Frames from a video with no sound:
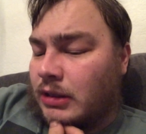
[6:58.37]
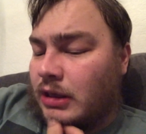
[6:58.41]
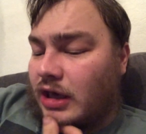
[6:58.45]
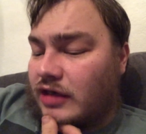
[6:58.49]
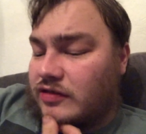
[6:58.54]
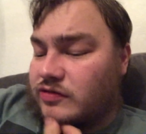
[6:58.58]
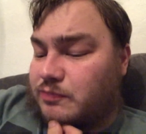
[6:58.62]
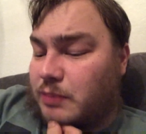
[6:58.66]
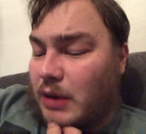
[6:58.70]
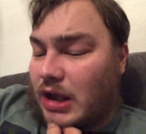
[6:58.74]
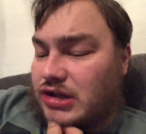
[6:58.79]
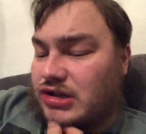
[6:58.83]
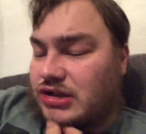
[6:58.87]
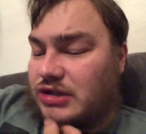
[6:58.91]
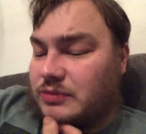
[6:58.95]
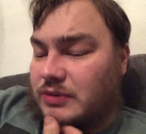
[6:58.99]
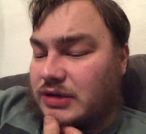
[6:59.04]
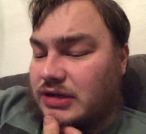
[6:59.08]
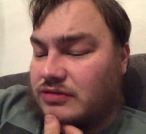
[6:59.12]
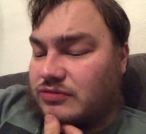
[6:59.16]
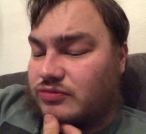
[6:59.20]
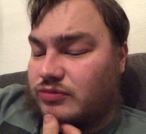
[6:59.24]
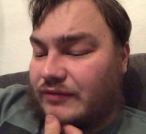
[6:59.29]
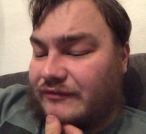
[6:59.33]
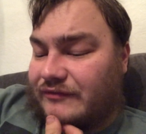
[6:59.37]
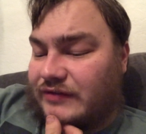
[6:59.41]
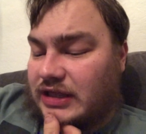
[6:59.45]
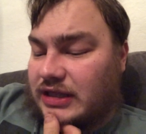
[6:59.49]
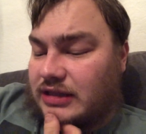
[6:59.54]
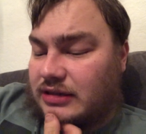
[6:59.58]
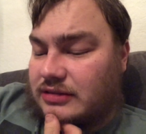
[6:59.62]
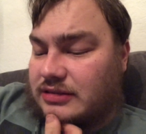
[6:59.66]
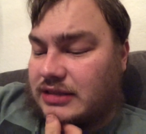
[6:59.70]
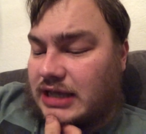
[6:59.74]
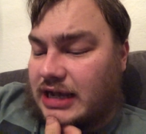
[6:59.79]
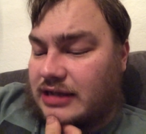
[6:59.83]
especially when it's
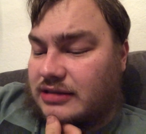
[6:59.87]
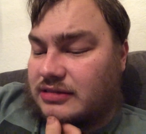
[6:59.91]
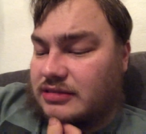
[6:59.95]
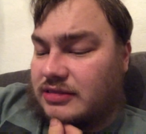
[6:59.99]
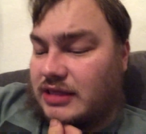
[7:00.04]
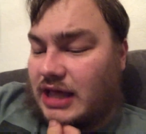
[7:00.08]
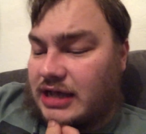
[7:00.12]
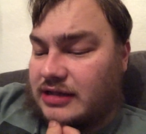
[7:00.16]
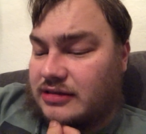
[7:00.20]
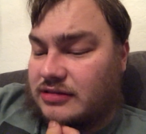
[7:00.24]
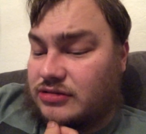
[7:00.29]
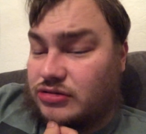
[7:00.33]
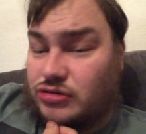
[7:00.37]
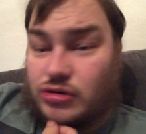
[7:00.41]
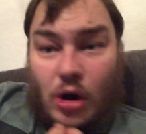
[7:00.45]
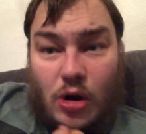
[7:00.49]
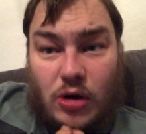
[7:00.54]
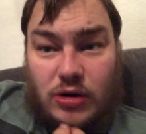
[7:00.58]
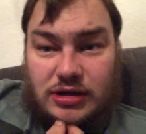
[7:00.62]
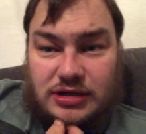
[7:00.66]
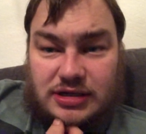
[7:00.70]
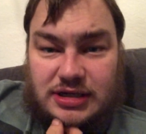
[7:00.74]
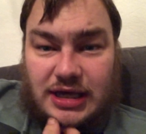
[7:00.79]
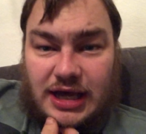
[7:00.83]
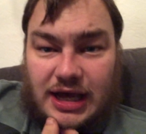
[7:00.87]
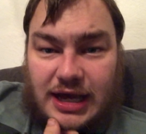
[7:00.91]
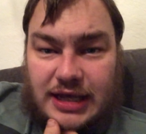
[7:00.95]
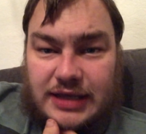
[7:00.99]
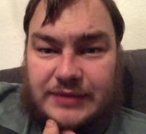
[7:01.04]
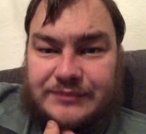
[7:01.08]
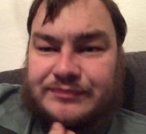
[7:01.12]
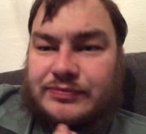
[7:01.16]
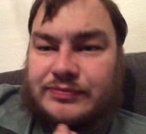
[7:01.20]
revealed that that dog guy,